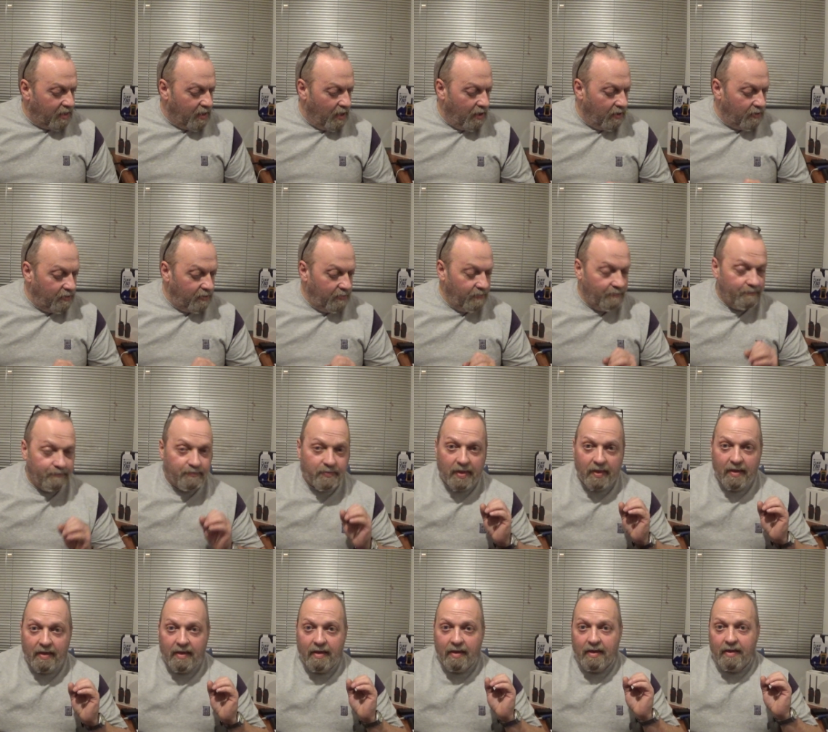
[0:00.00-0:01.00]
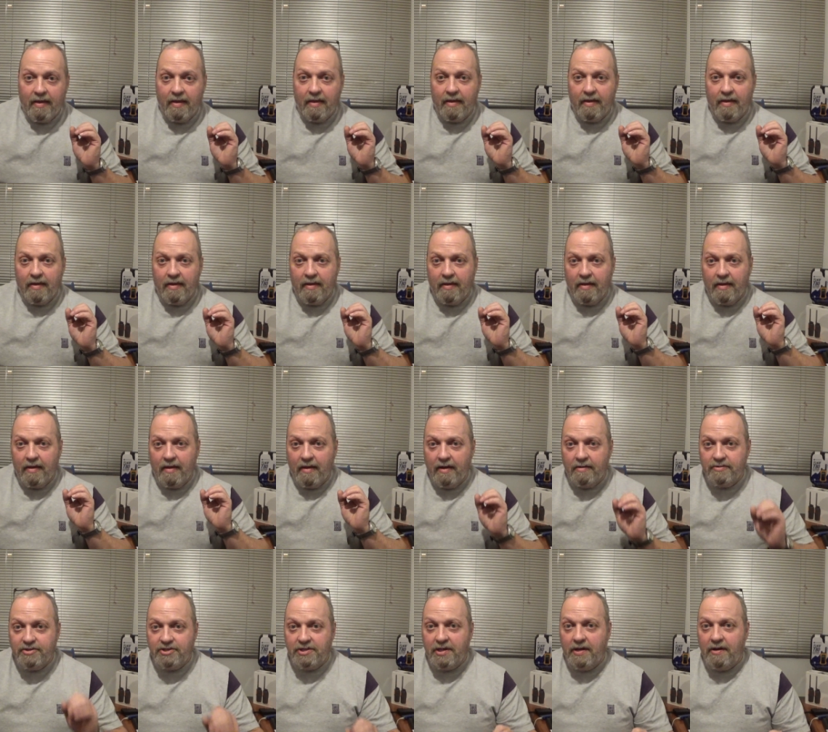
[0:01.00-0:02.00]
go.
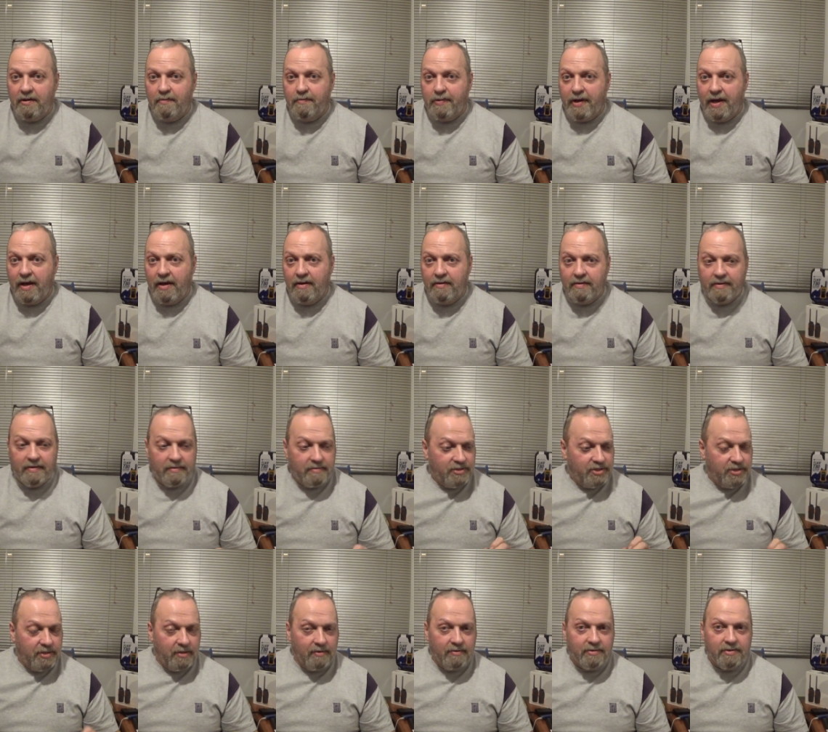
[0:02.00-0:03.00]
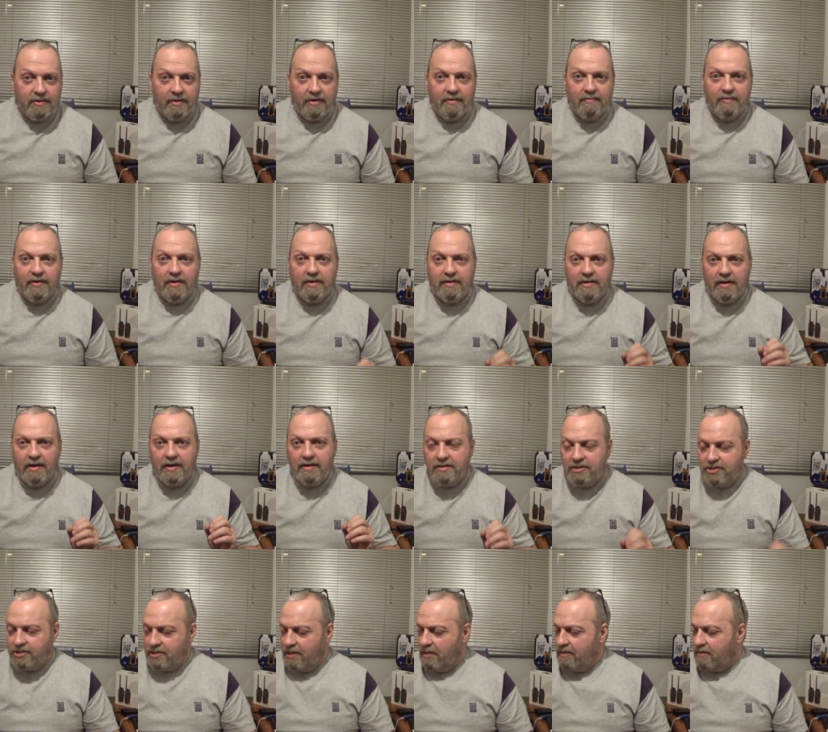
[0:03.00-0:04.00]
I'm still about, still doing my thing,
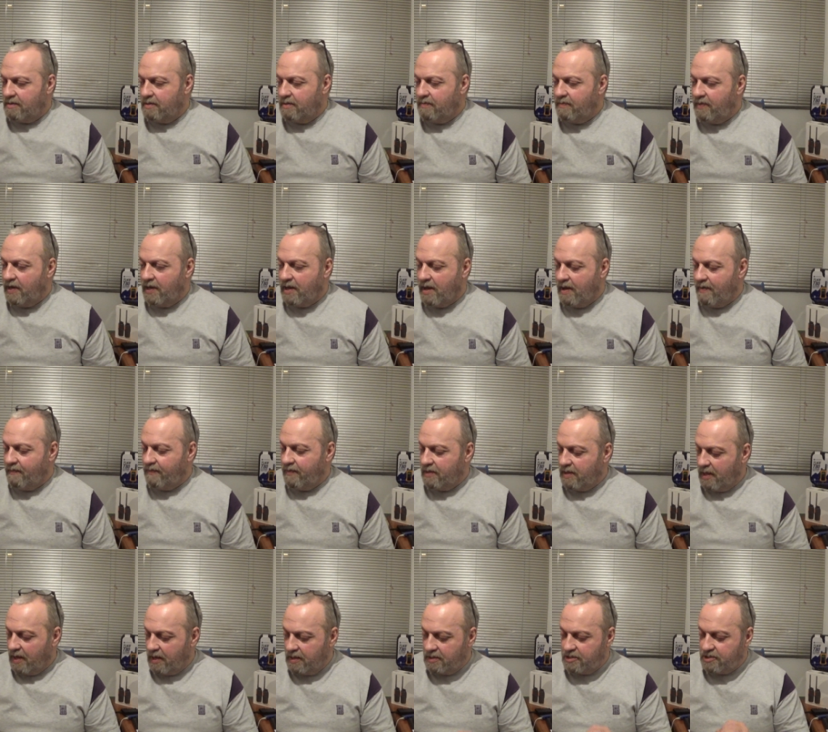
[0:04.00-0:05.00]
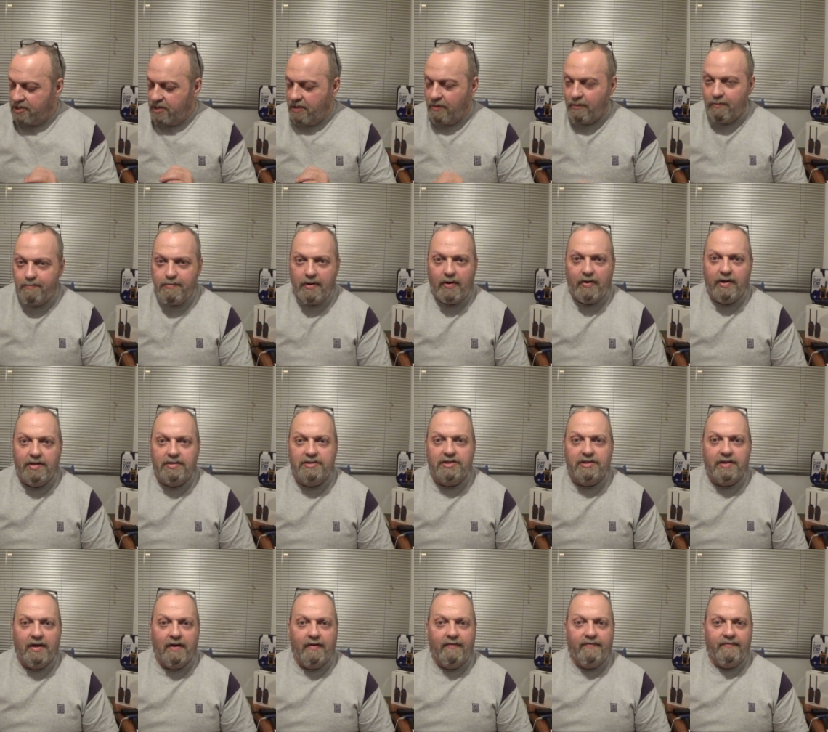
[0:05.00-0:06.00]
still on the rig every day, still buying
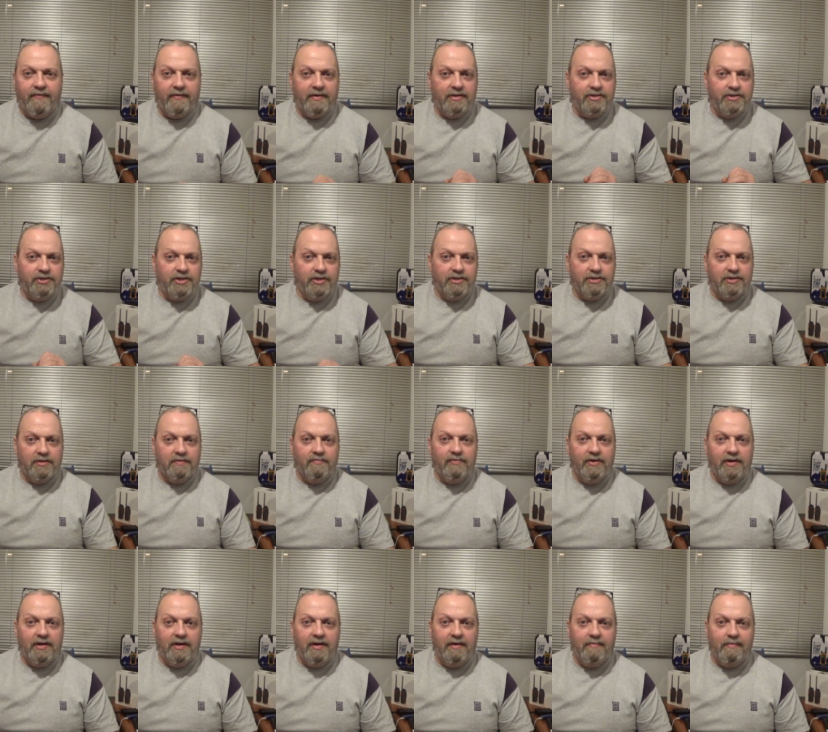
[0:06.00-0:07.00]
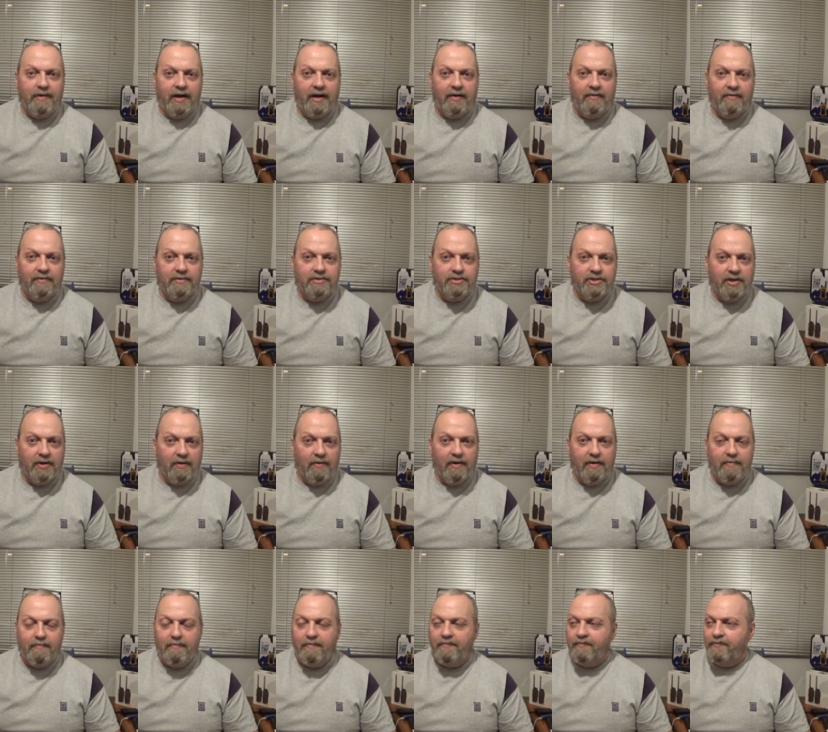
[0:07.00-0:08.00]
stuff. It's just really a matter of
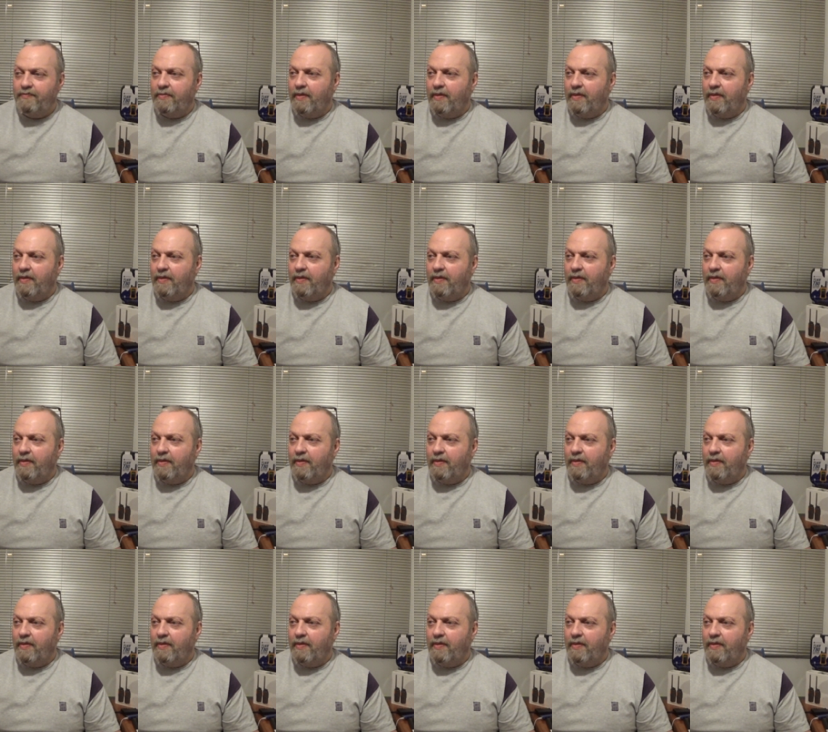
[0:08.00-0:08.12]
time.